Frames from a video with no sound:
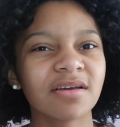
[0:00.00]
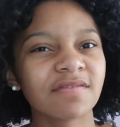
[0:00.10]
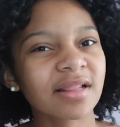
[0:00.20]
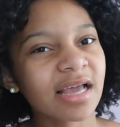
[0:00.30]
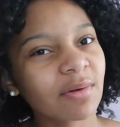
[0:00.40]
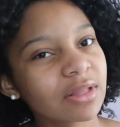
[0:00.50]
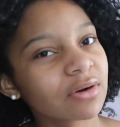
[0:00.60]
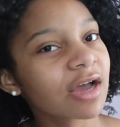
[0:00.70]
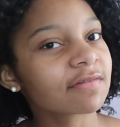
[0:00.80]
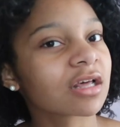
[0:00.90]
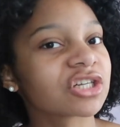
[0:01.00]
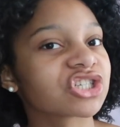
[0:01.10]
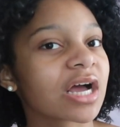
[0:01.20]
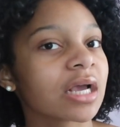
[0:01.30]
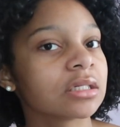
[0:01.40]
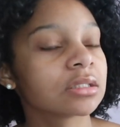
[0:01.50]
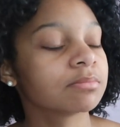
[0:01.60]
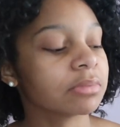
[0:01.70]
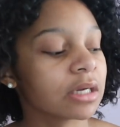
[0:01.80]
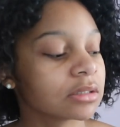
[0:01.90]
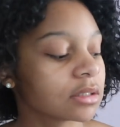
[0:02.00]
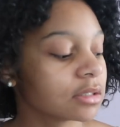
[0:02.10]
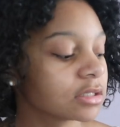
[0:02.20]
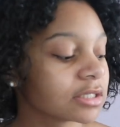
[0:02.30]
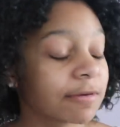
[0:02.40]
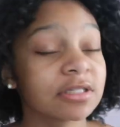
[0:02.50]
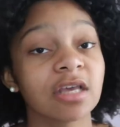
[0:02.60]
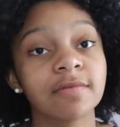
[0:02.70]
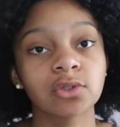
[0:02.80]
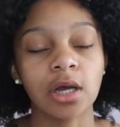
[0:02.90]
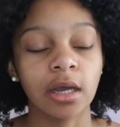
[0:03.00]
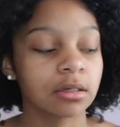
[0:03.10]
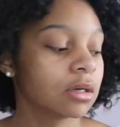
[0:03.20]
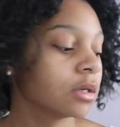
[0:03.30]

I feel like I really don't have a lot of shine, but this is supposed to give you shine.